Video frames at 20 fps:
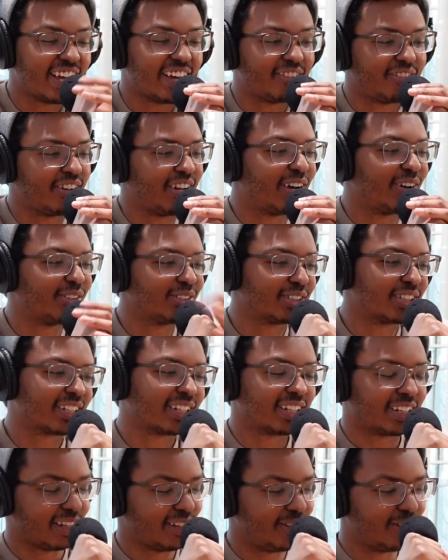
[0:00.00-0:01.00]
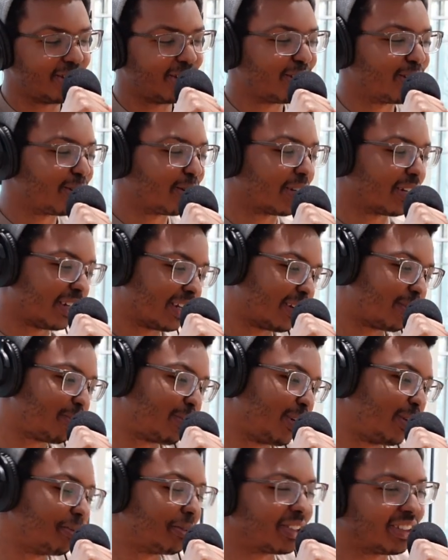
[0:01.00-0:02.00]
haven't. I was gonna. You're gonna
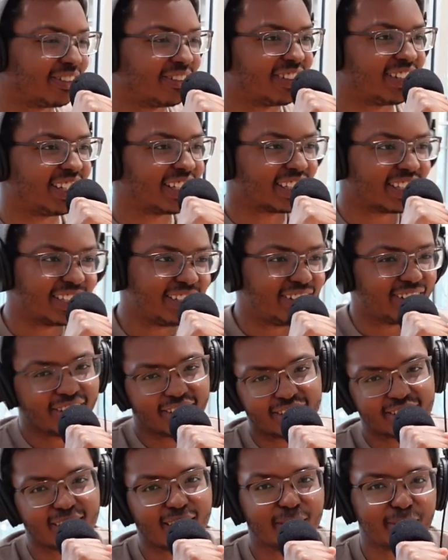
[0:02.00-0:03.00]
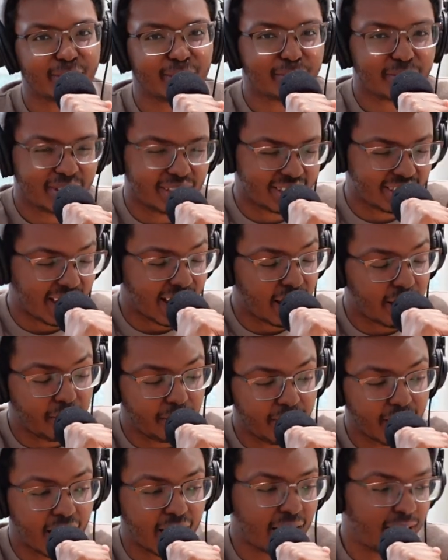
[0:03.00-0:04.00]
pretty much have to take the lead on this topic because
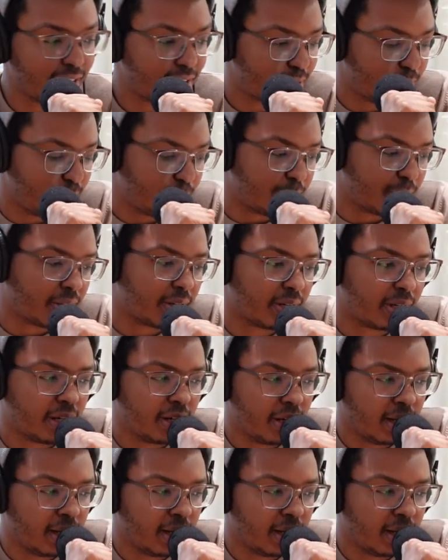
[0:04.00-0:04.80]
I'm not super